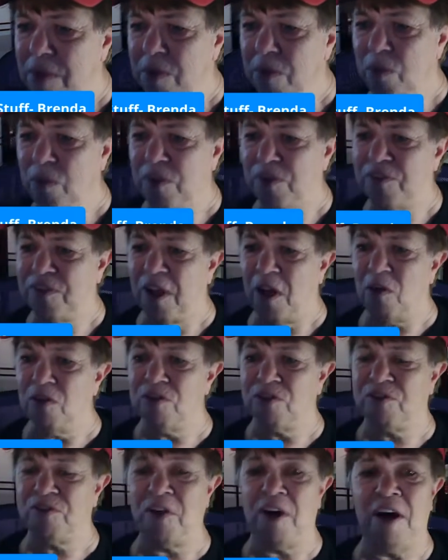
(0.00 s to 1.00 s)

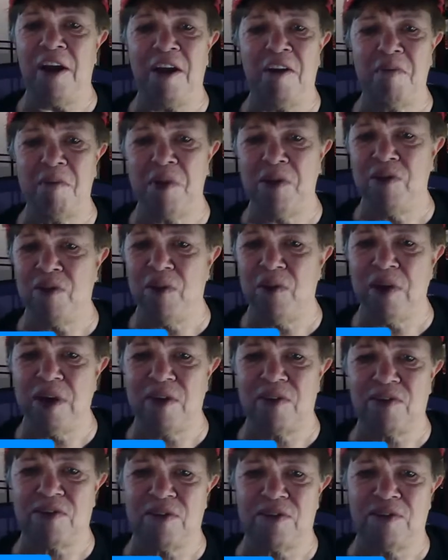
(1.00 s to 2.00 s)
reselling's fun. I've been doing
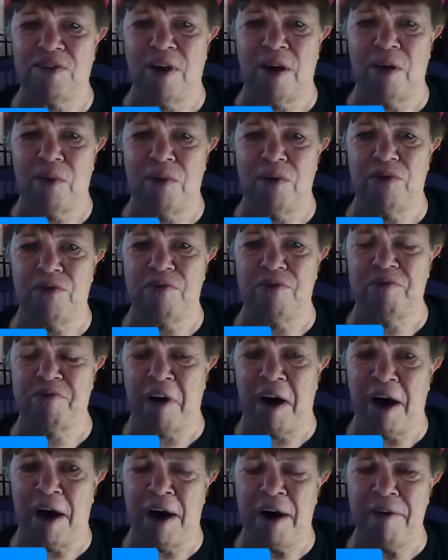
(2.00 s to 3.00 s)
it since I was
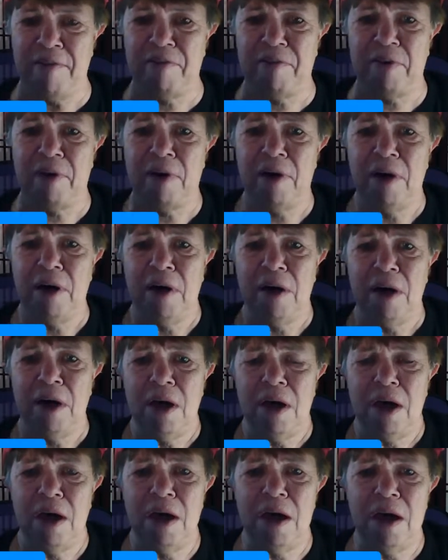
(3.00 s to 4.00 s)
5.
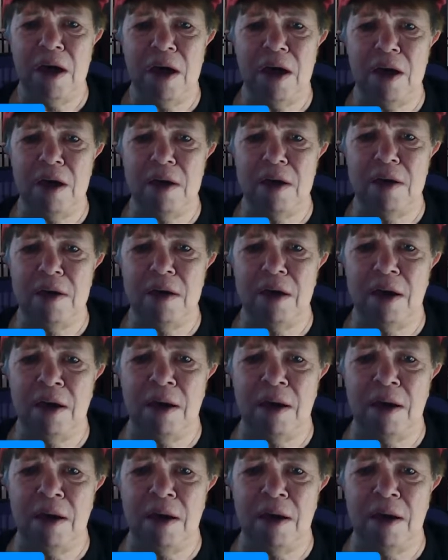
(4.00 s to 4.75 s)
And